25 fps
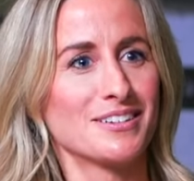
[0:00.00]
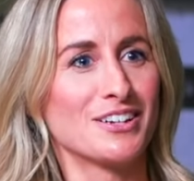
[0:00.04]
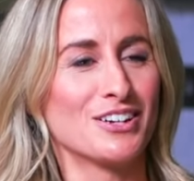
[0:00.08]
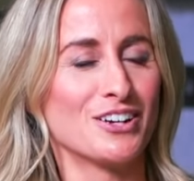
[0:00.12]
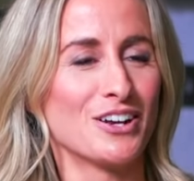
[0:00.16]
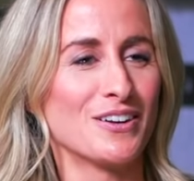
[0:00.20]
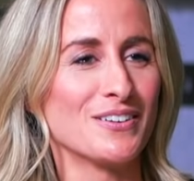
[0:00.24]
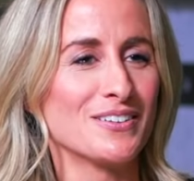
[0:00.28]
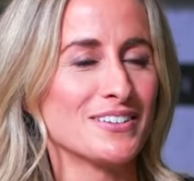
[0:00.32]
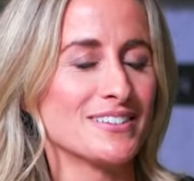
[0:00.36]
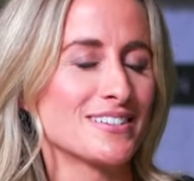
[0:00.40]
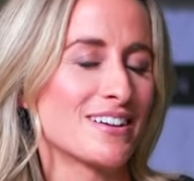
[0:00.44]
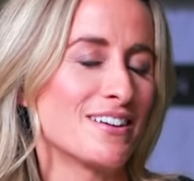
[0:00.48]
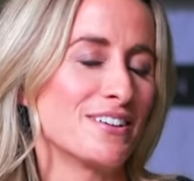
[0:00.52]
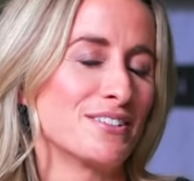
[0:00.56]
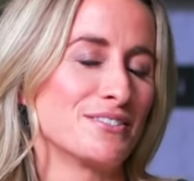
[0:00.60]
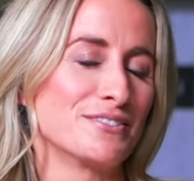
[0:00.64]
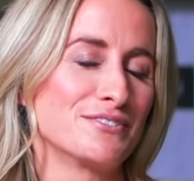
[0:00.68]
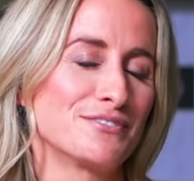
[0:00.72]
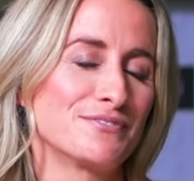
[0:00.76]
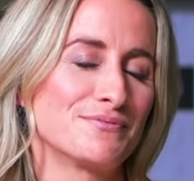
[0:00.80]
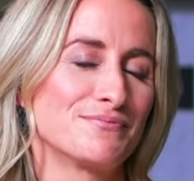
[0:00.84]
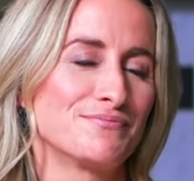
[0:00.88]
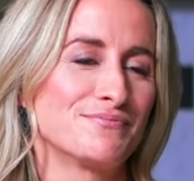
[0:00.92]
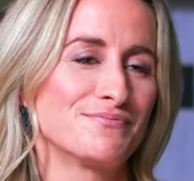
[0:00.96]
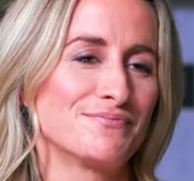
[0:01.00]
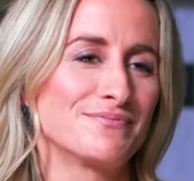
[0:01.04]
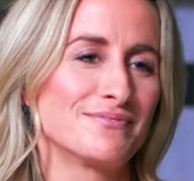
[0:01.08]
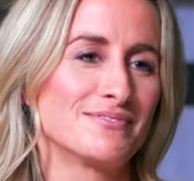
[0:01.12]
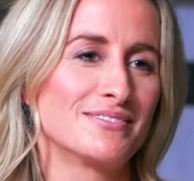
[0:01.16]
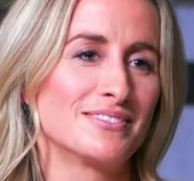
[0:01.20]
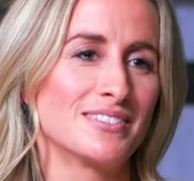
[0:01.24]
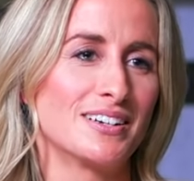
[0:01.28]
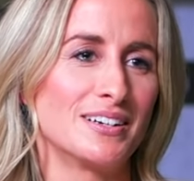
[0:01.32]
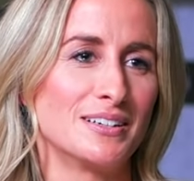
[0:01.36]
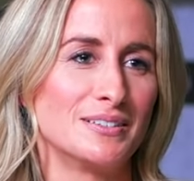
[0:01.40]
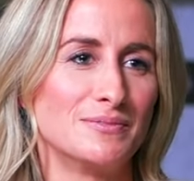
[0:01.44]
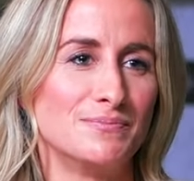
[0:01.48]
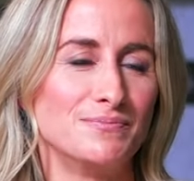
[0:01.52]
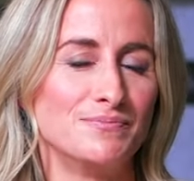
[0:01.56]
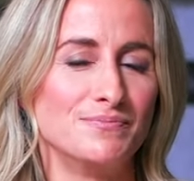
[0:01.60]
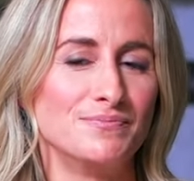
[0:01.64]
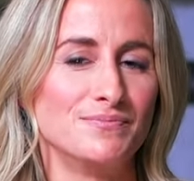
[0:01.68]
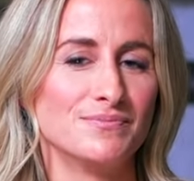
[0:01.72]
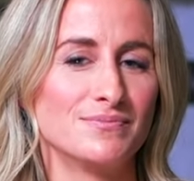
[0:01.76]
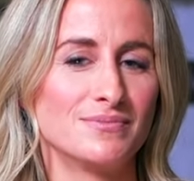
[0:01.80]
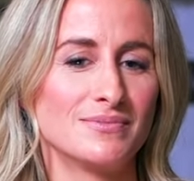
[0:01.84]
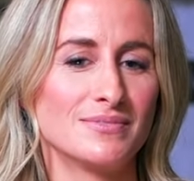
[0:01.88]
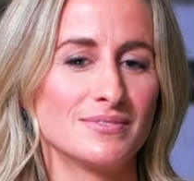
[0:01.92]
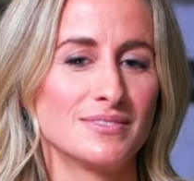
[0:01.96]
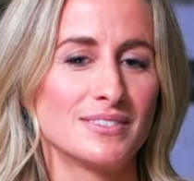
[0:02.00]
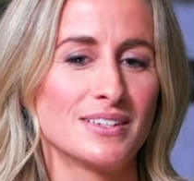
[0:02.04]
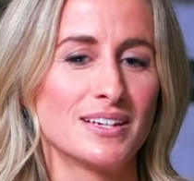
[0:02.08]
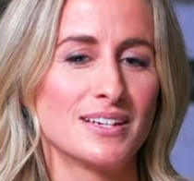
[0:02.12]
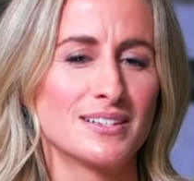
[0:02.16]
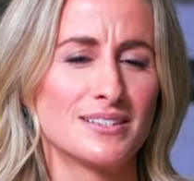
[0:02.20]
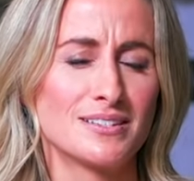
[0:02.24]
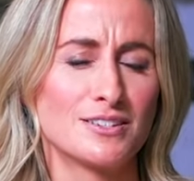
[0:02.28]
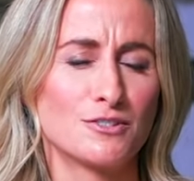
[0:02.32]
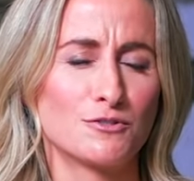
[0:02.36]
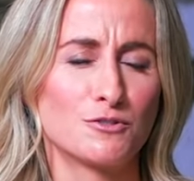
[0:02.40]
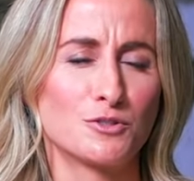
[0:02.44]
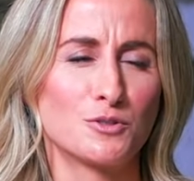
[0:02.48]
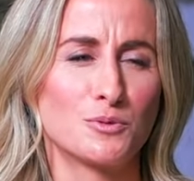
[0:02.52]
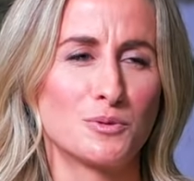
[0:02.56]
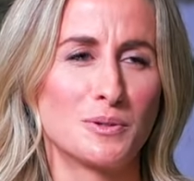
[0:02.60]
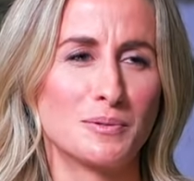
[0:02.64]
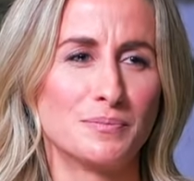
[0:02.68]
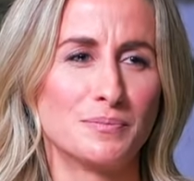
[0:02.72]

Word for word: You know, it's kind of um, it's a difficult